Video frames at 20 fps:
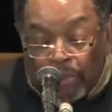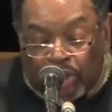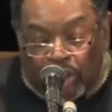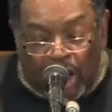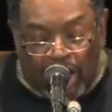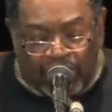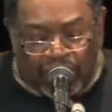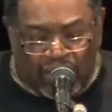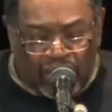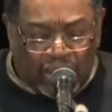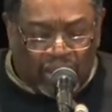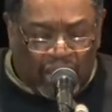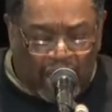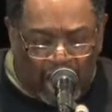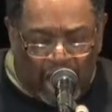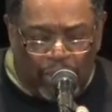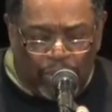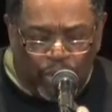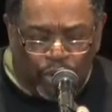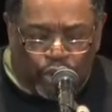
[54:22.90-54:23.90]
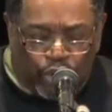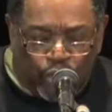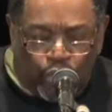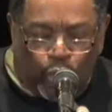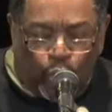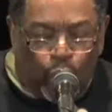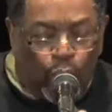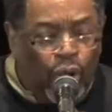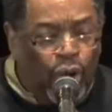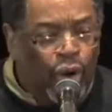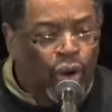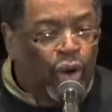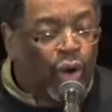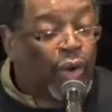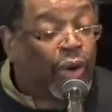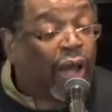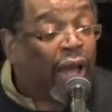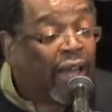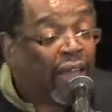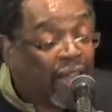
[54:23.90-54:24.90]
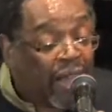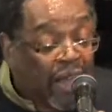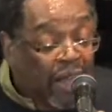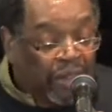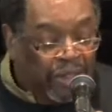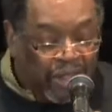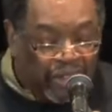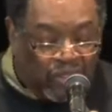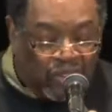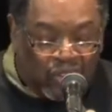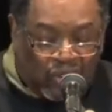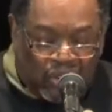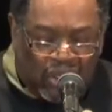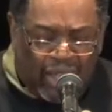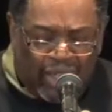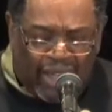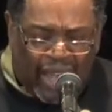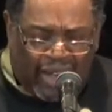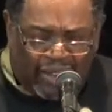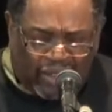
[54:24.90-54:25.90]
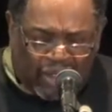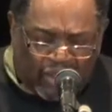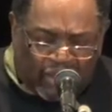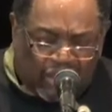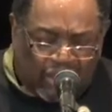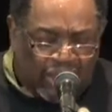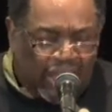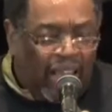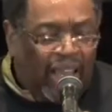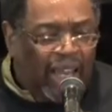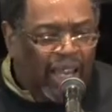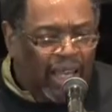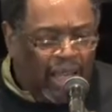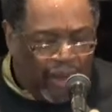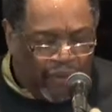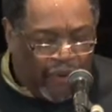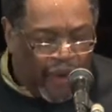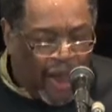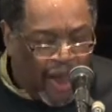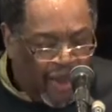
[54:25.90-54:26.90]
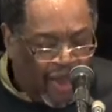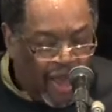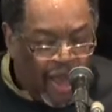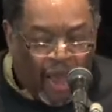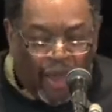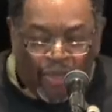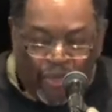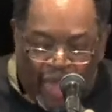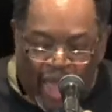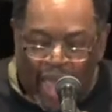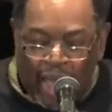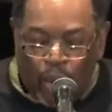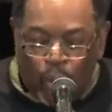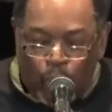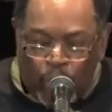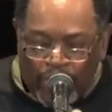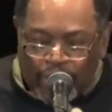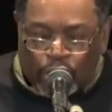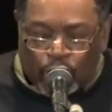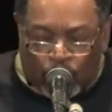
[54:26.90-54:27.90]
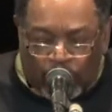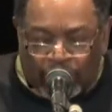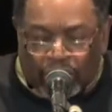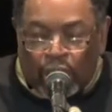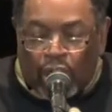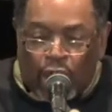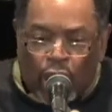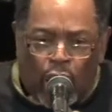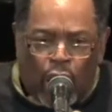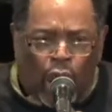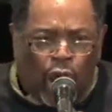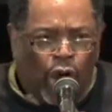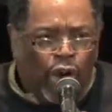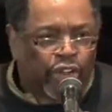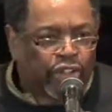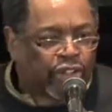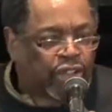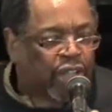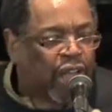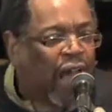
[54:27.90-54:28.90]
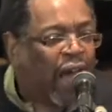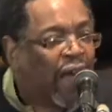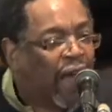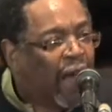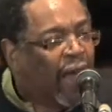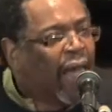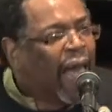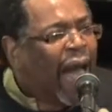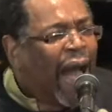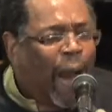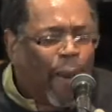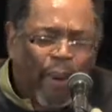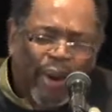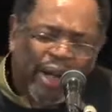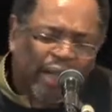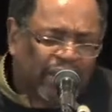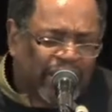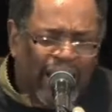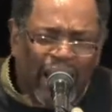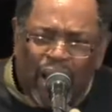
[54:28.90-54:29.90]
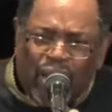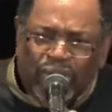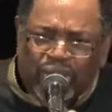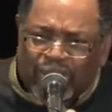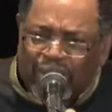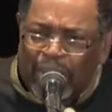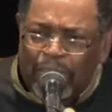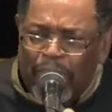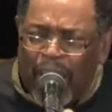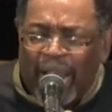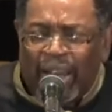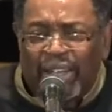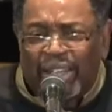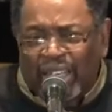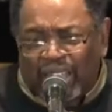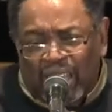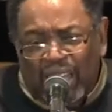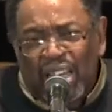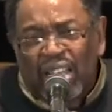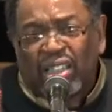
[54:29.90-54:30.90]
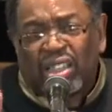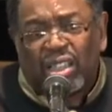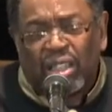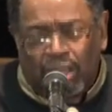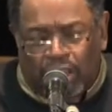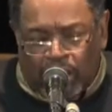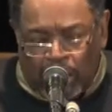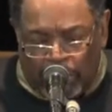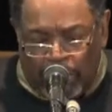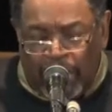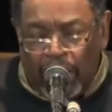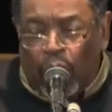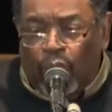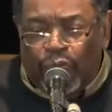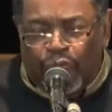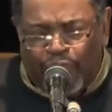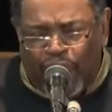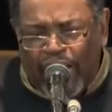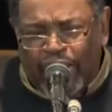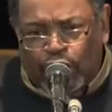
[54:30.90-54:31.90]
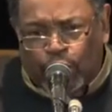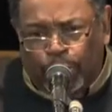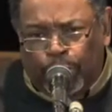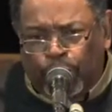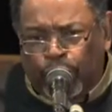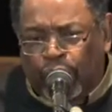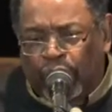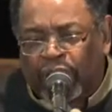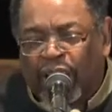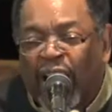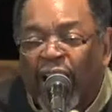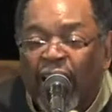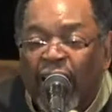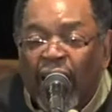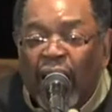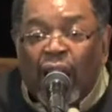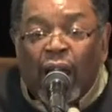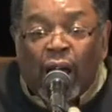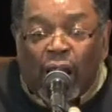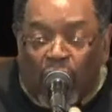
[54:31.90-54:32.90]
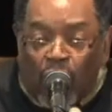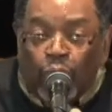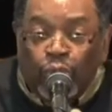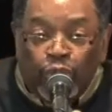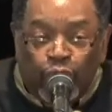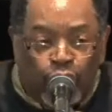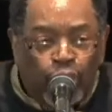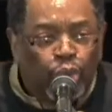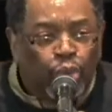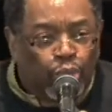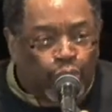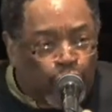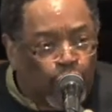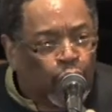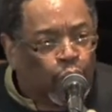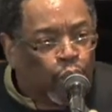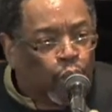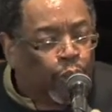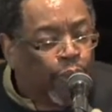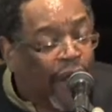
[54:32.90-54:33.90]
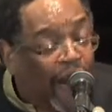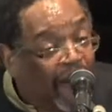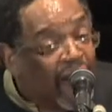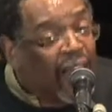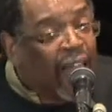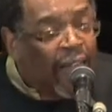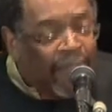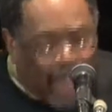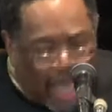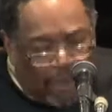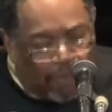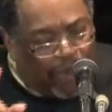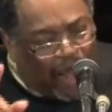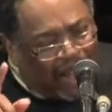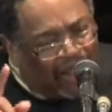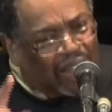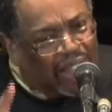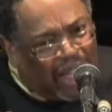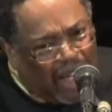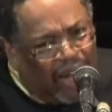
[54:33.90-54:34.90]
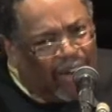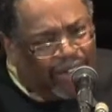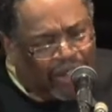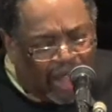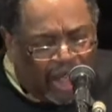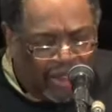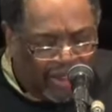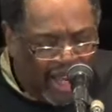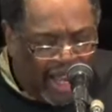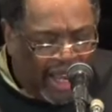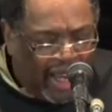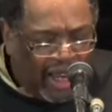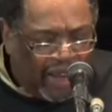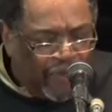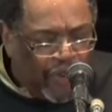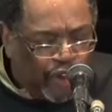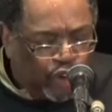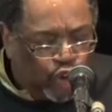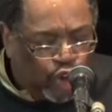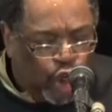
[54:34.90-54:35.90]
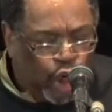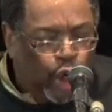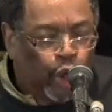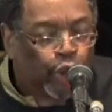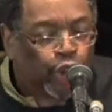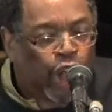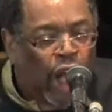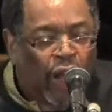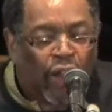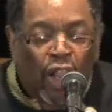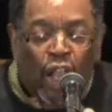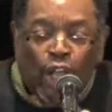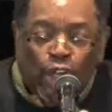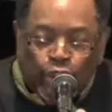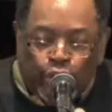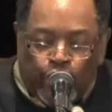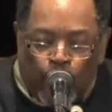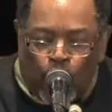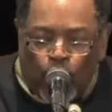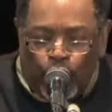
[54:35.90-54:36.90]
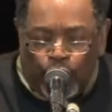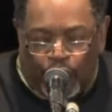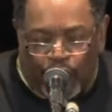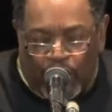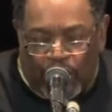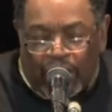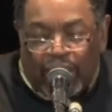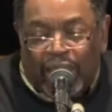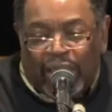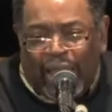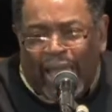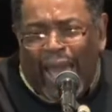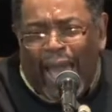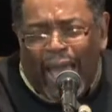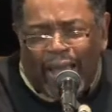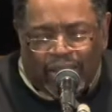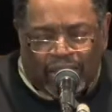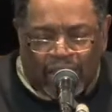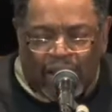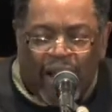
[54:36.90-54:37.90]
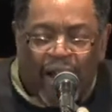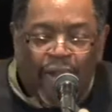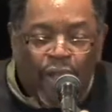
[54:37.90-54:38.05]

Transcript: Jesus came into the world to seek and to save that which was lost. I want to tell somebody that's listening to me on Facebook, on YouTube, that, that's here today in this church. Don't forget